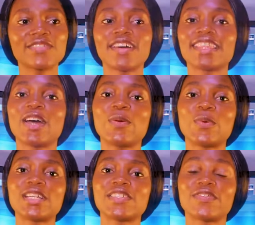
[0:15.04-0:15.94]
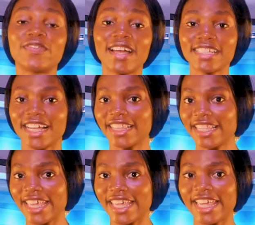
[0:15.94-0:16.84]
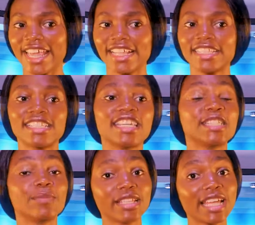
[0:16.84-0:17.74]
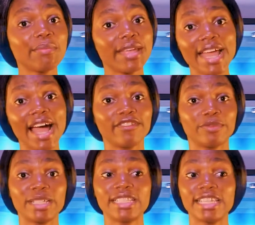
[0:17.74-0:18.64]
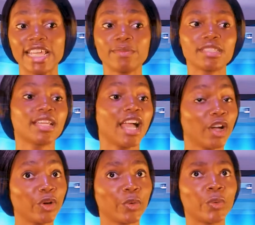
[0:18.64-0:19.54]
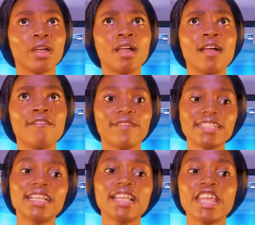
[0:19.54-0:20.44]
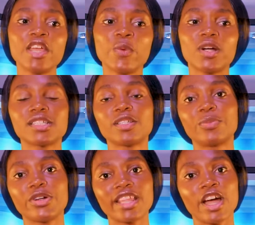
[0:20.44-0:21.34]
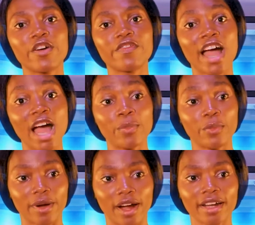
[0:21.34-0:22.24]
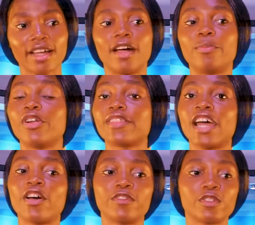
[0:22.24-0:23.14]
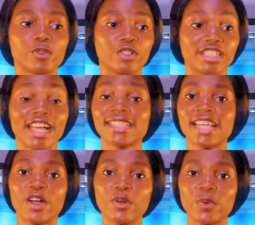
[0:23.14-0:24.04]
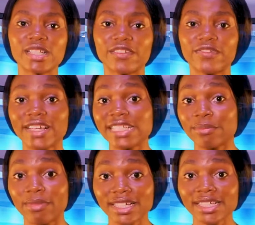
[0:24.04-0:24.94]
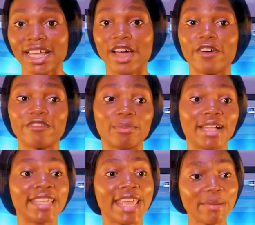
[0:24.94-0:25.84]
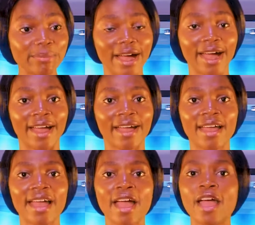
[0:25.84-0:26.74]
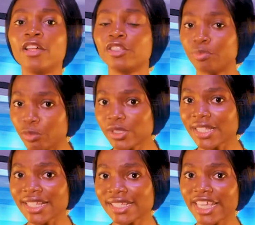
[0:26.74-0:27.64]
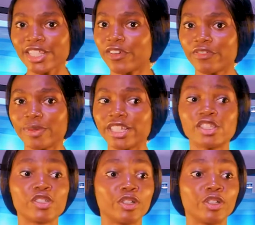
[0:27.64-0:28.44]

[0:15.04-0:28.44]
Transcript: father was Fajaleye and his mother may have been named Kanku. Fajaleye was the brother of Abubakar, a brother of Sunjata, who was the first Mansa of Mali Empire. Musa's date of birth is